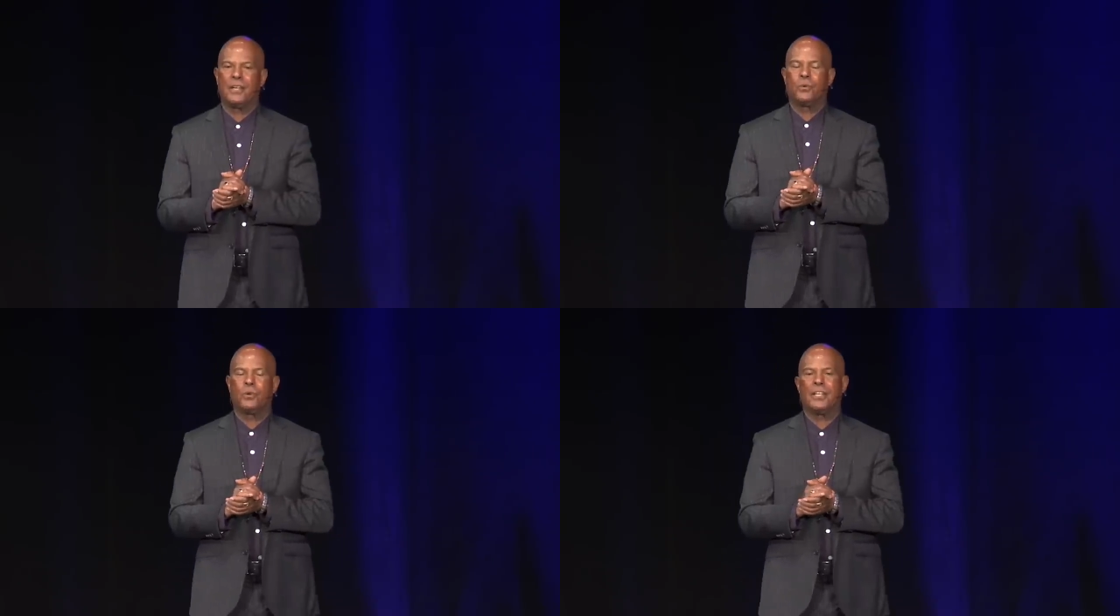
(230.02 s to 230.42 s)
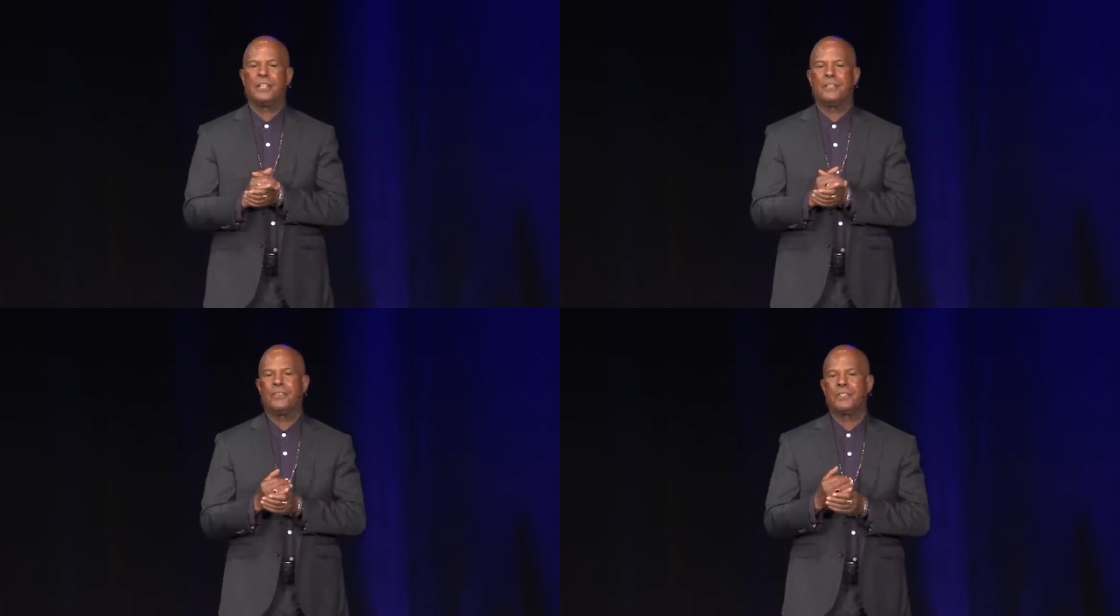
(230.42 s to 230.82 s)
where
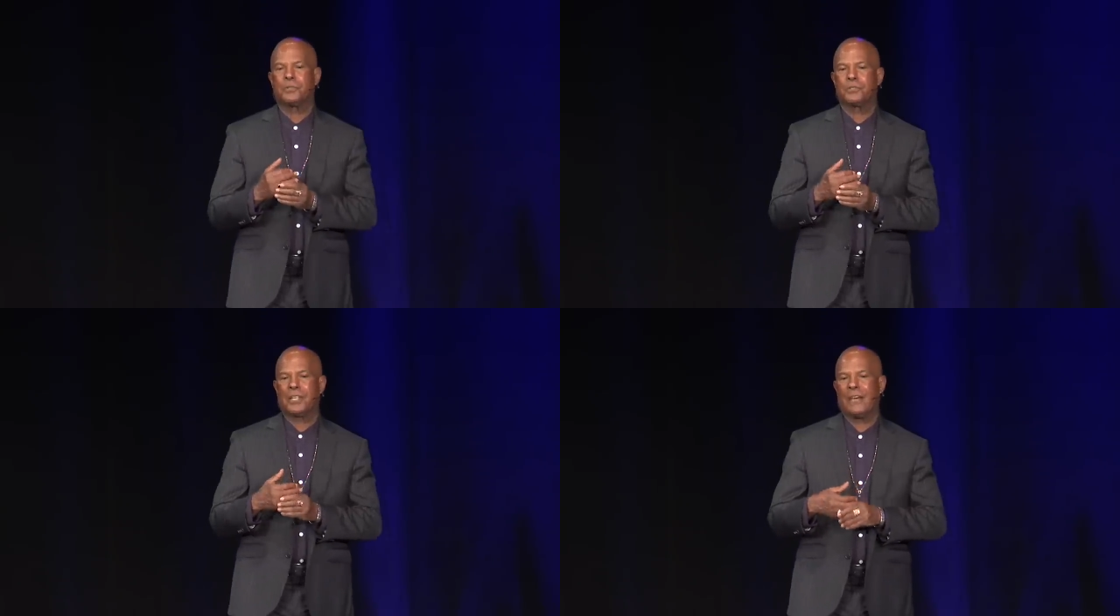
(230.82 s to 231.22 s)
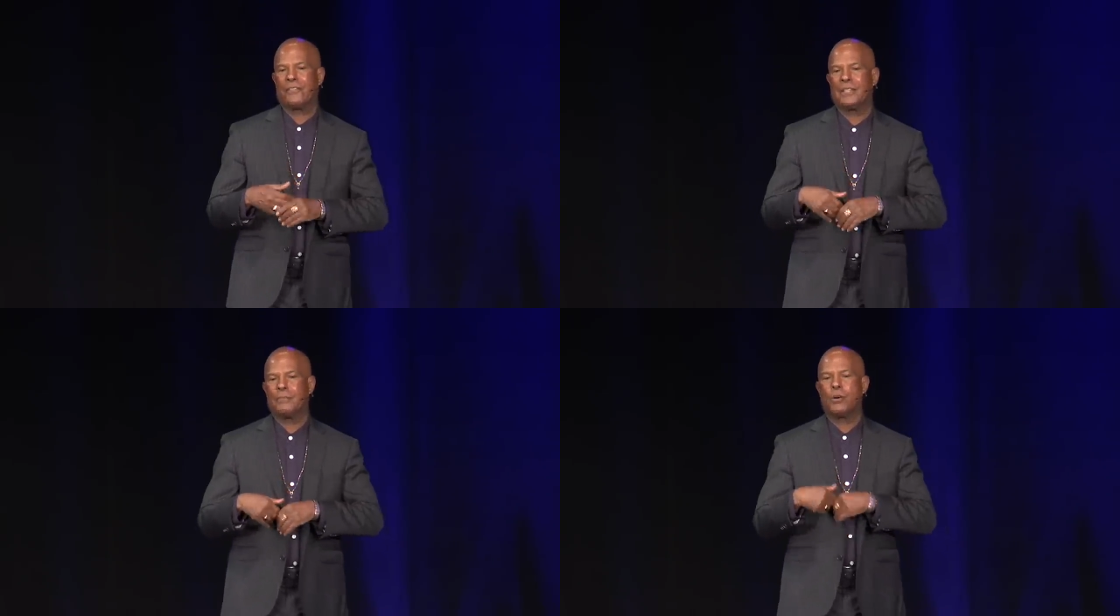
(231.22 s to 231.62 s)
individuals
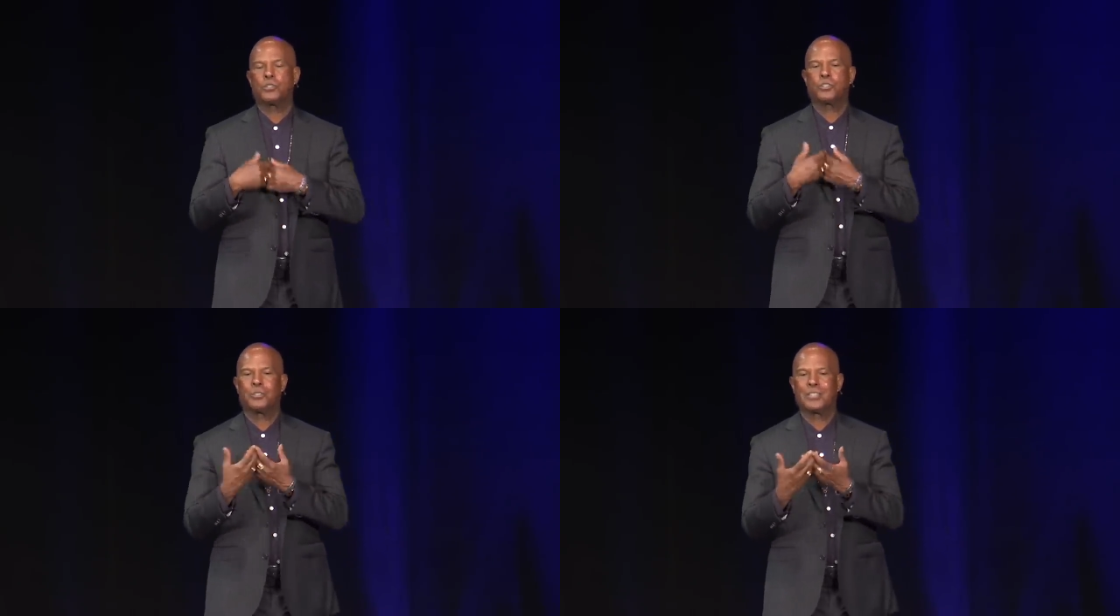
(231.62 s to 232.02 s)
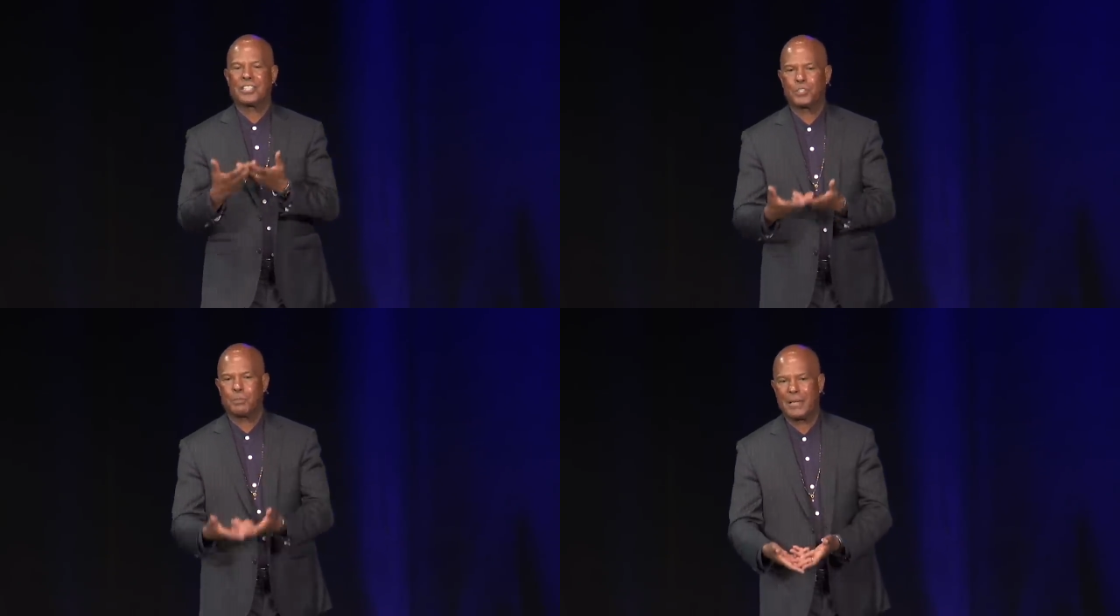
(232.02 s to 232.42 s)
have an emotional
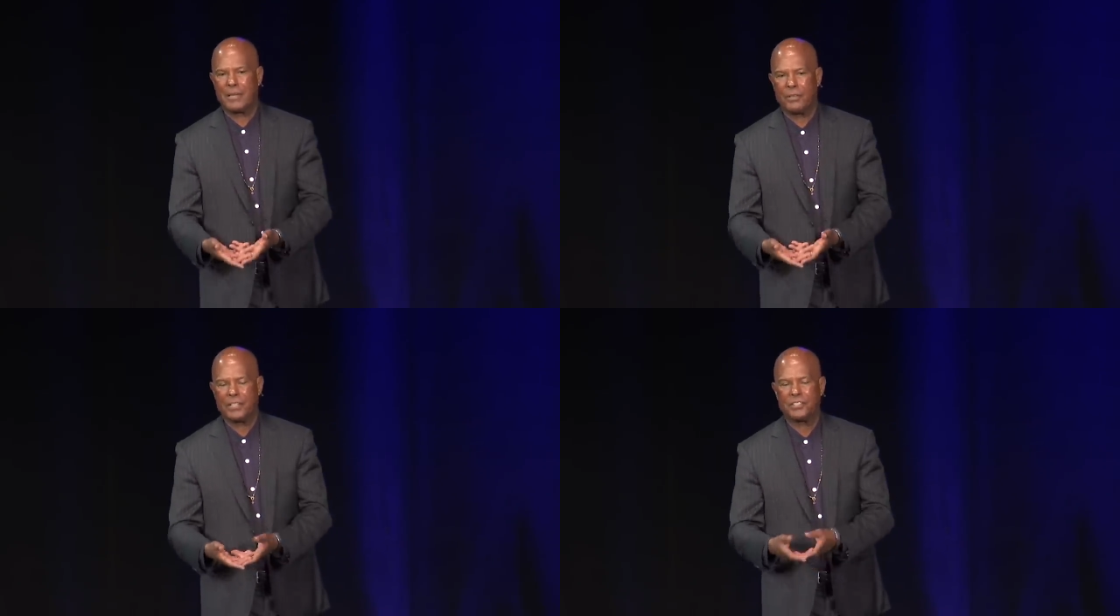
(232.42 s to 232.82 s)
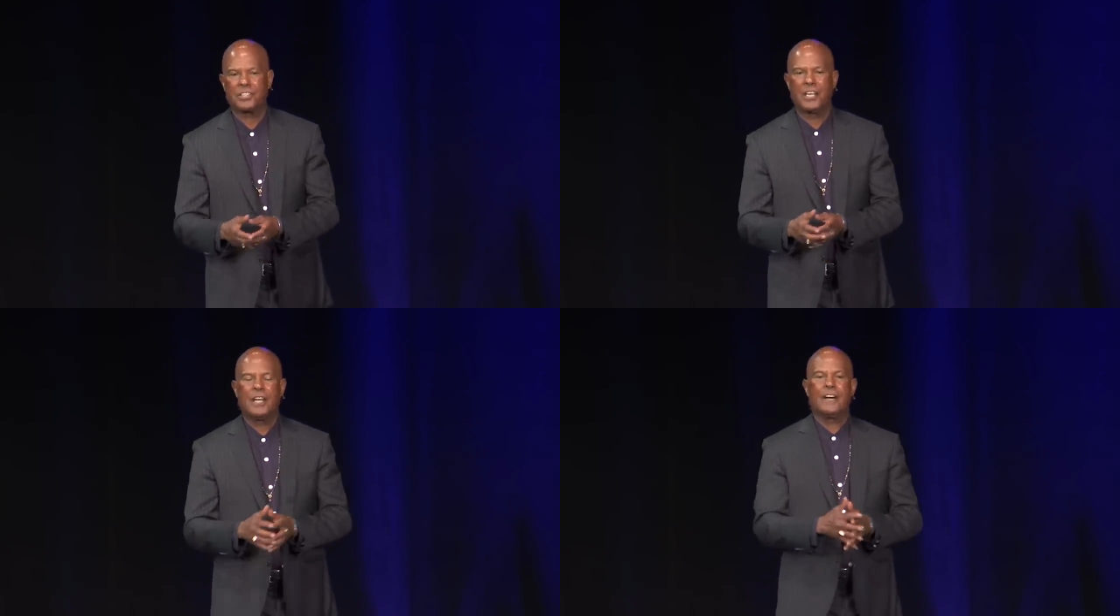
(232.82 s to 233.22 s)

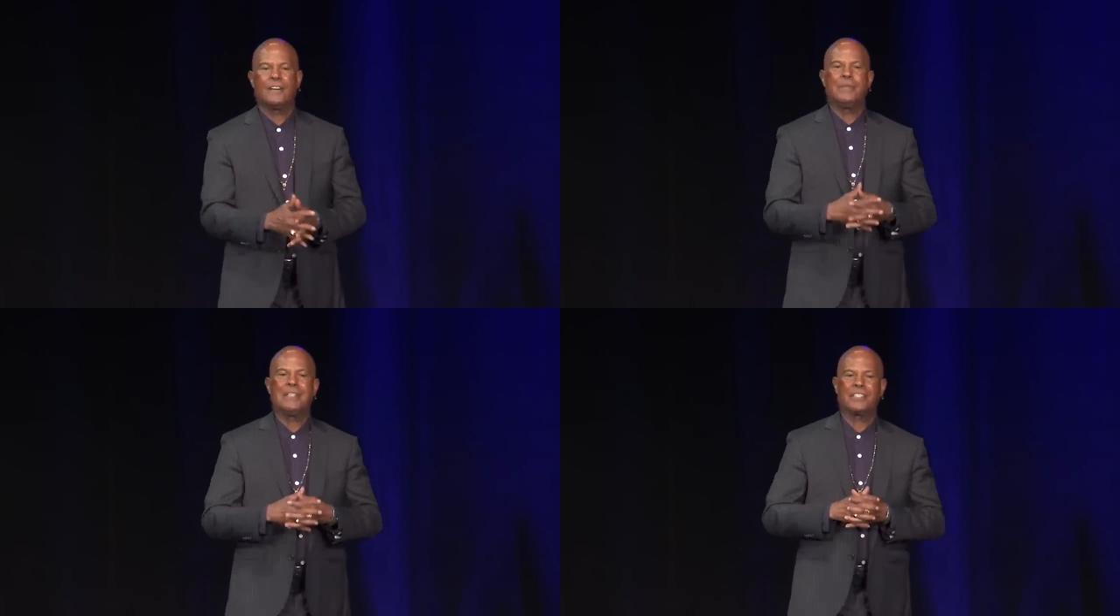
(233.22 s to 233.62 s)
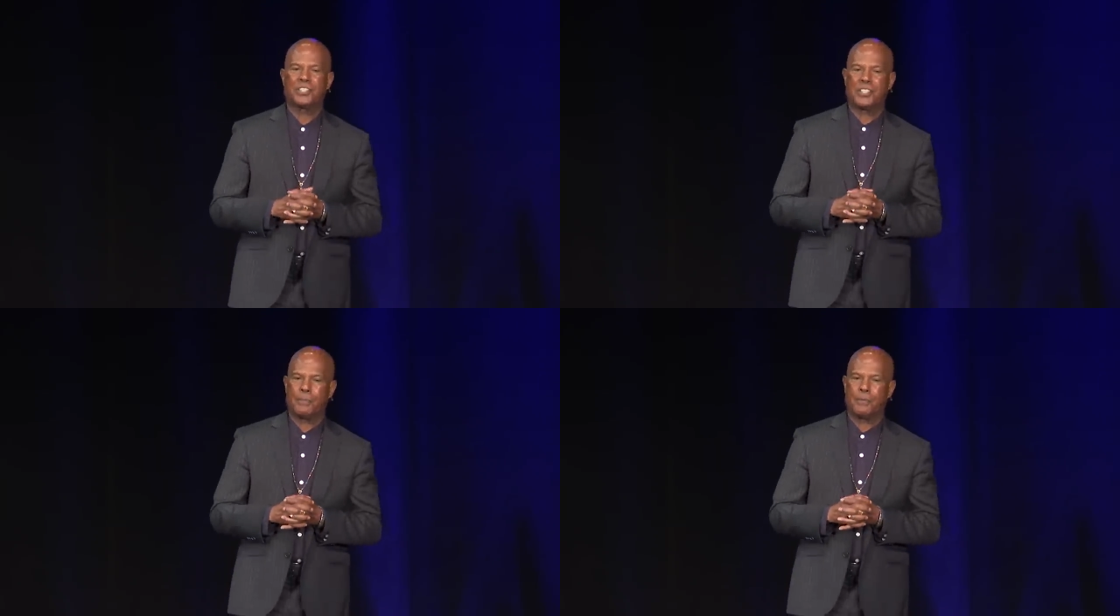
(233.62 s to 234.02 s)
experience of being
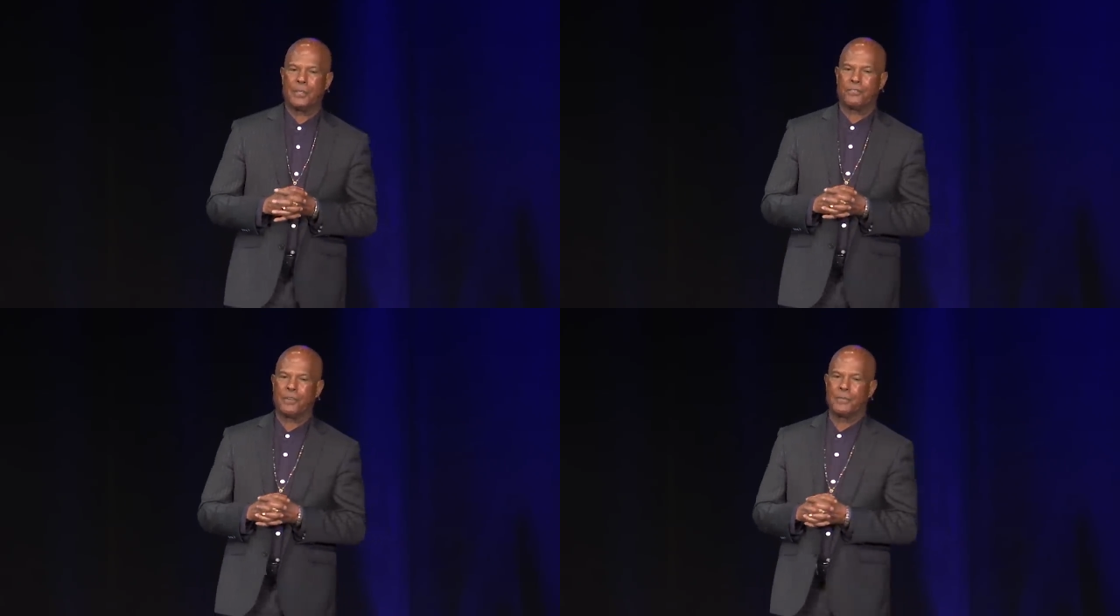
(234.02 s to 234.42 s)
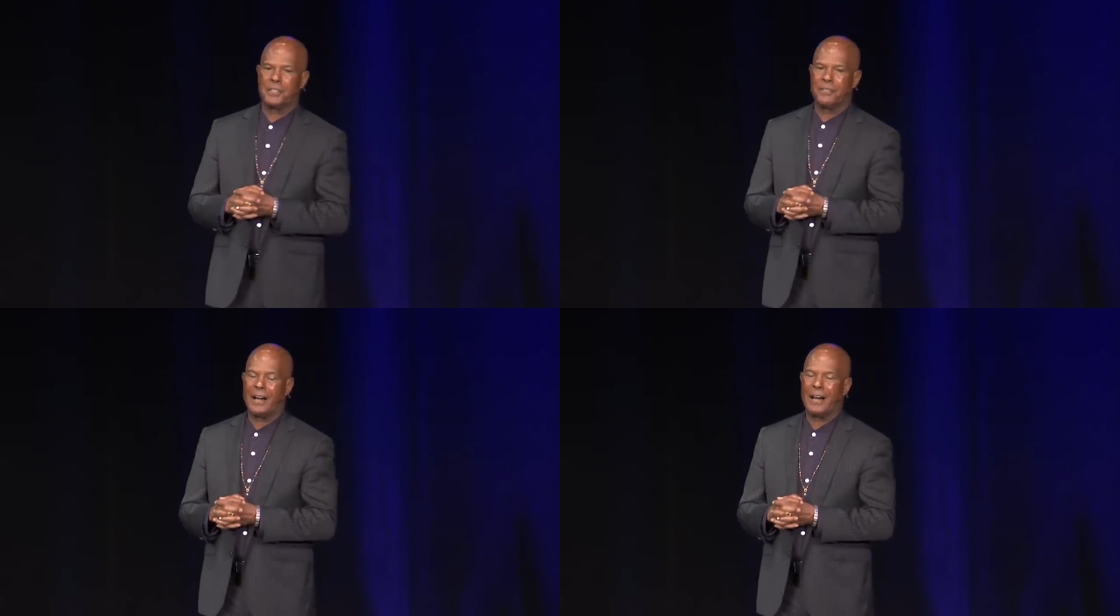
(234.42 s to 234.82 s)
separate from the
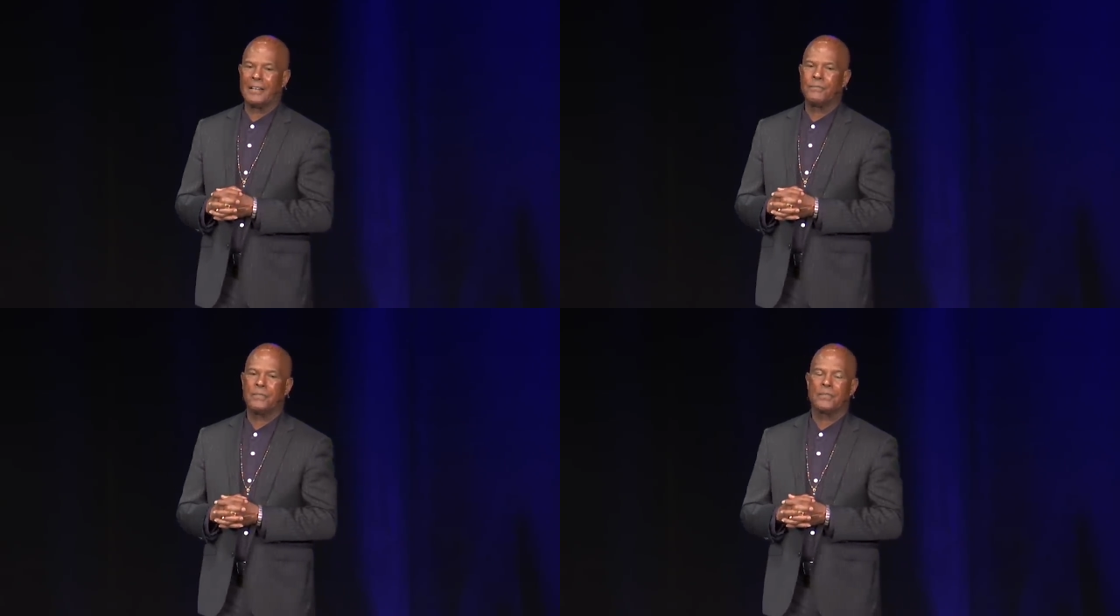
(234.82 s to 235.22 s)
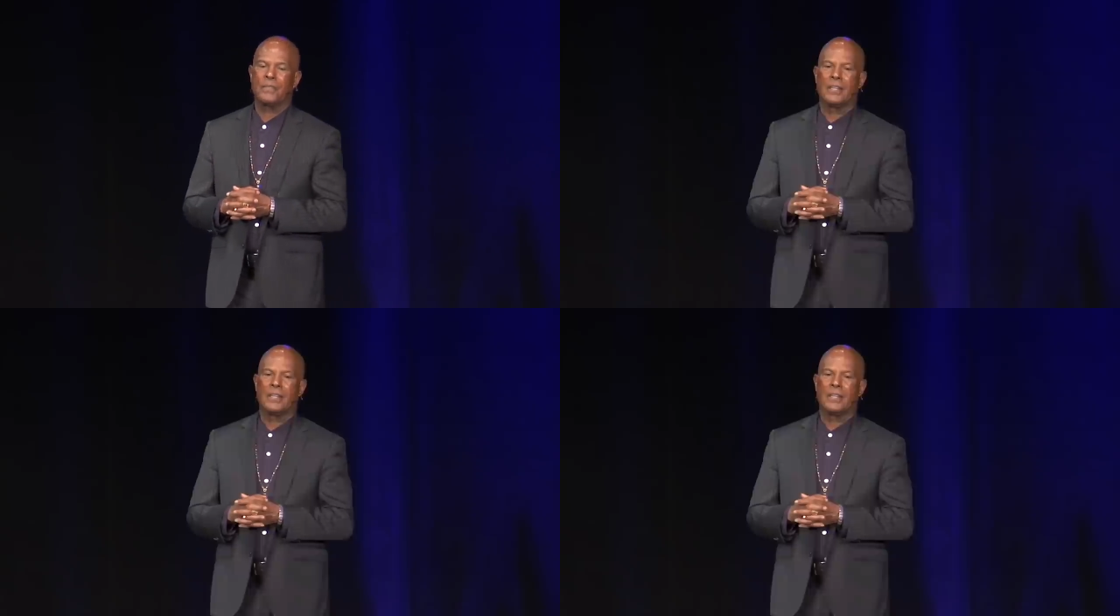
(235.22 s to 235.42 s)
divine,